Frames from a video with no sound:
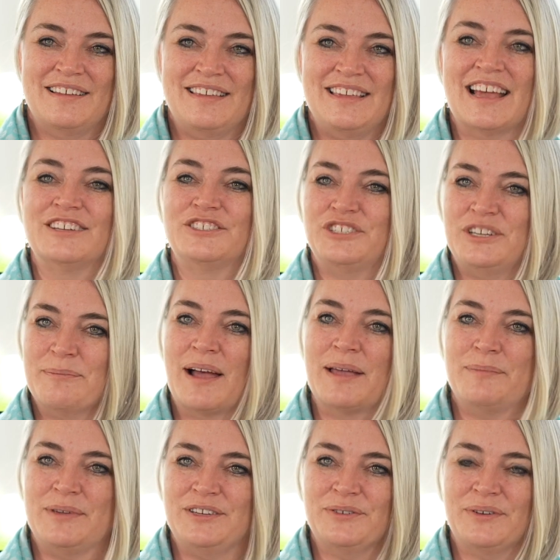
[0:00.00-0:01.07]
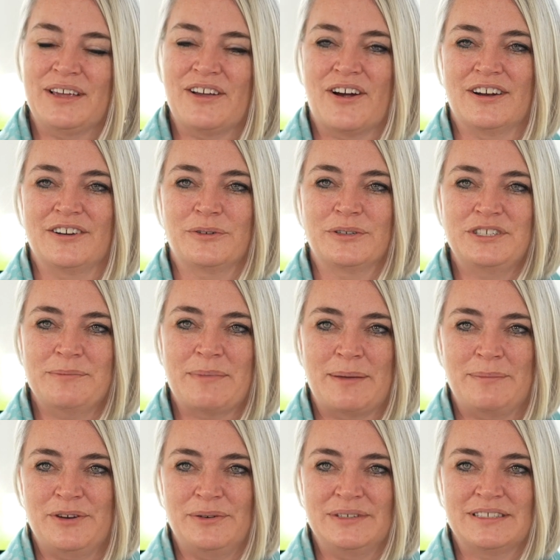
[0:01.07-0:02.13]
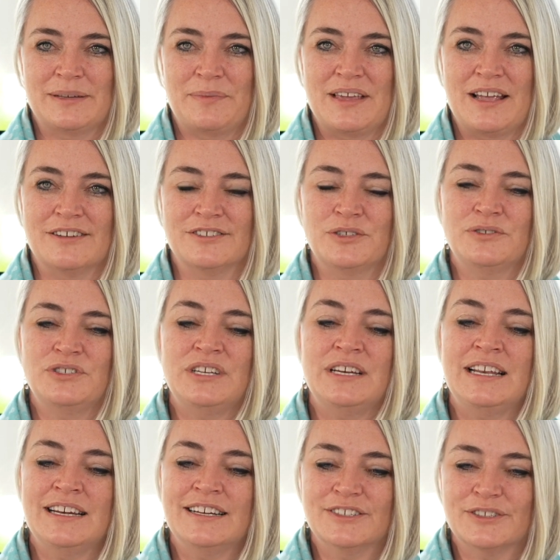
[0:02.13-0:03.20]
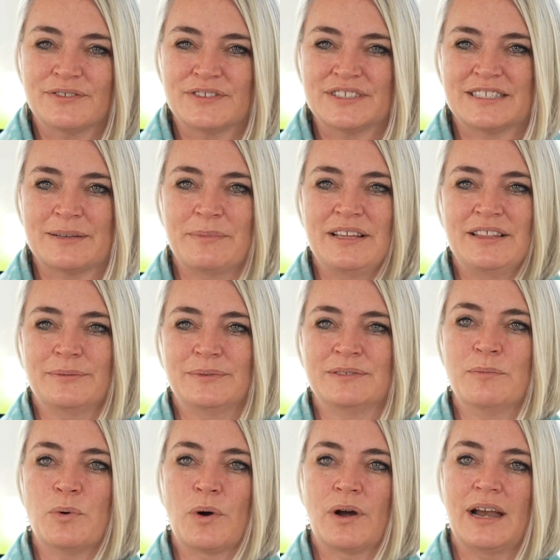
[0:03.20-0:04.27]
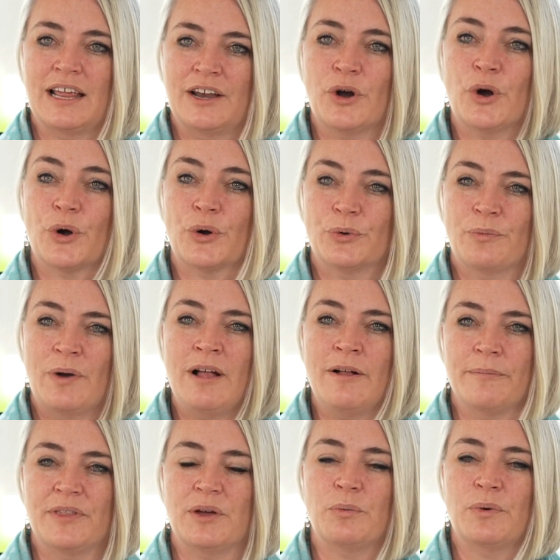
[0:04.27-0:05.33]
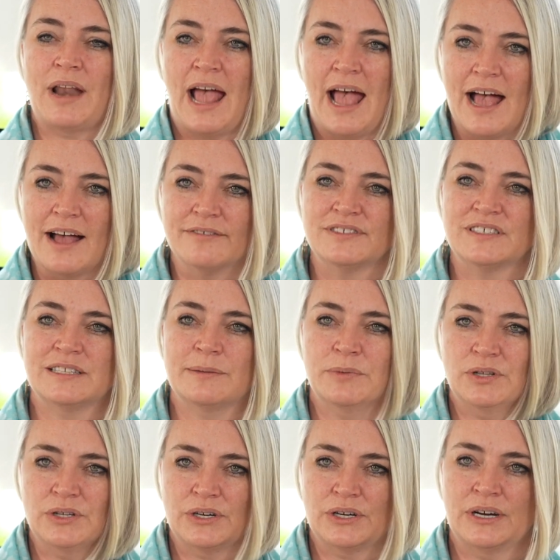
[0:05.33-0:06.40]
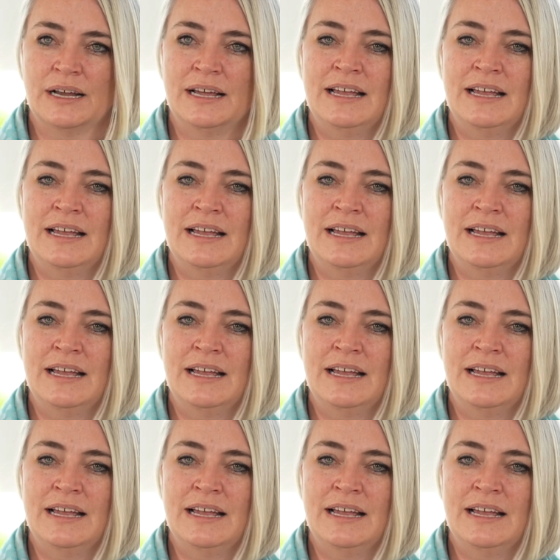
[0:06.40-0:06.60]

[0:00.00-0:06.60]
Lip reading: yet she might be doing art or she might be doing something else. So she needed to look for somebody that was more in her realm, that would have similar